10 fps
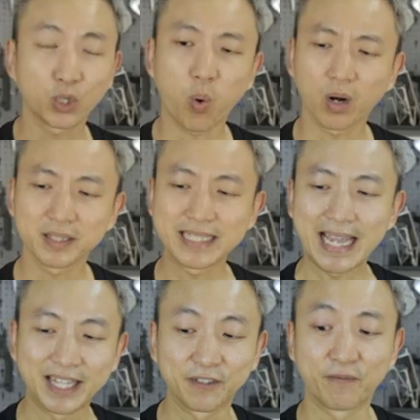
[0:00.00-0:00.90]
but the
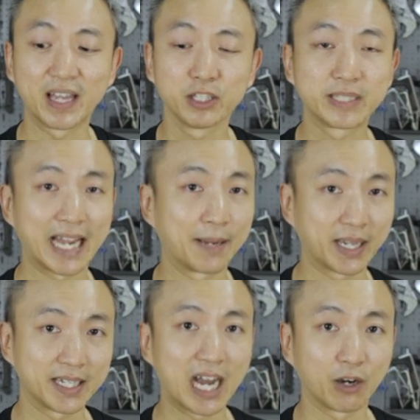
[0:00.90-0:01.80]
quality and the value that
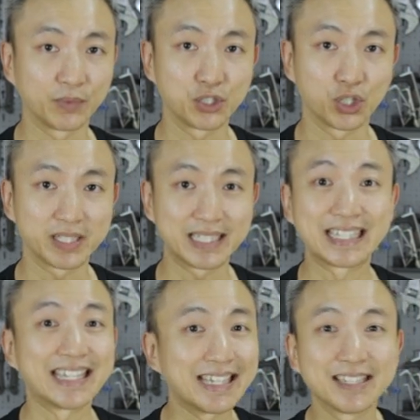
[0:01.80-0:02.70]
I'm getting out of this
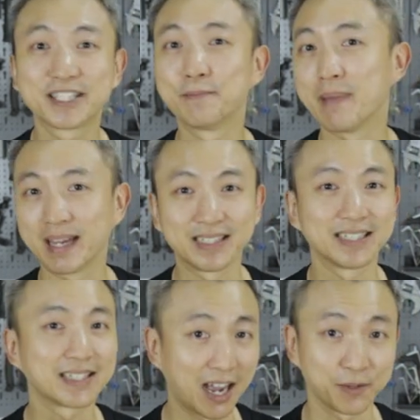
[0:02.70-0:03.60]
jersey is
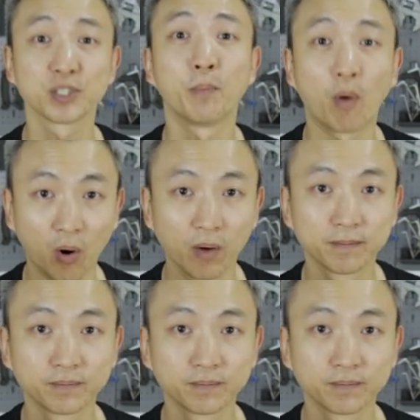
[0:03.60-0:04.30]
many times more.